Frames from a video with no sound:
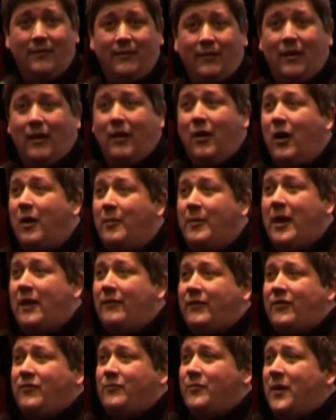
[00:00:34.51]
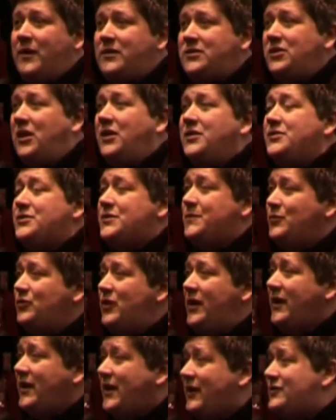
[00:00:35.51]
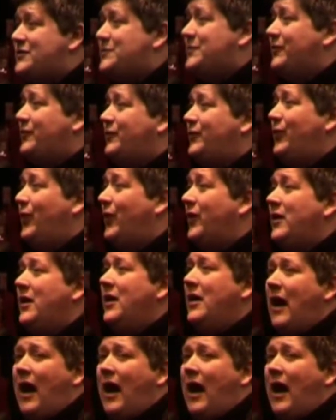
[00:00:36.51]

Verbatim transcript: You know, I mean, I've given my son some great gifts before.